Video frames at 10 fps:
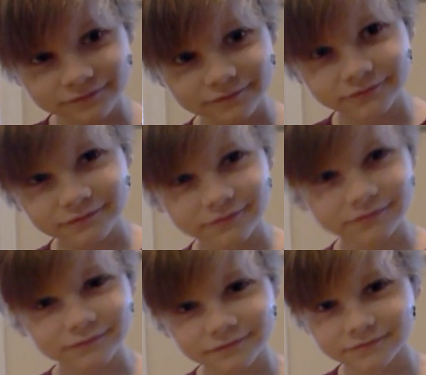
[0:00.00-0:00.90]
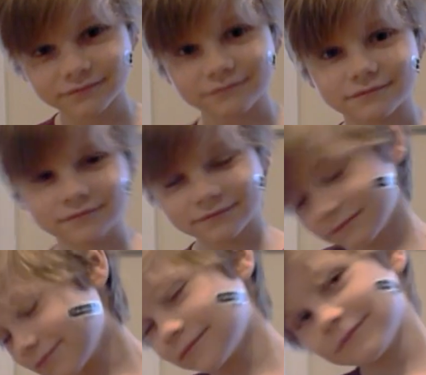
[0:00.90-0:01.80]
And then
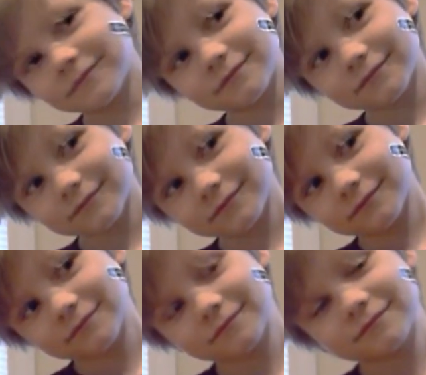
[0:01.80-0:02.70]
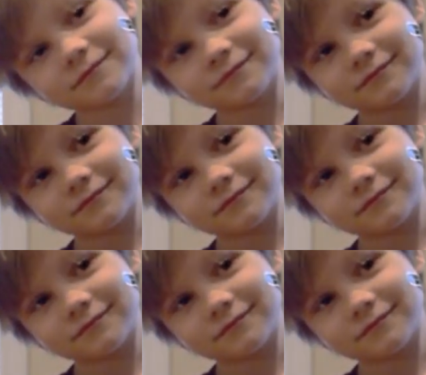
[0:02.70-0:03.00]
when liquid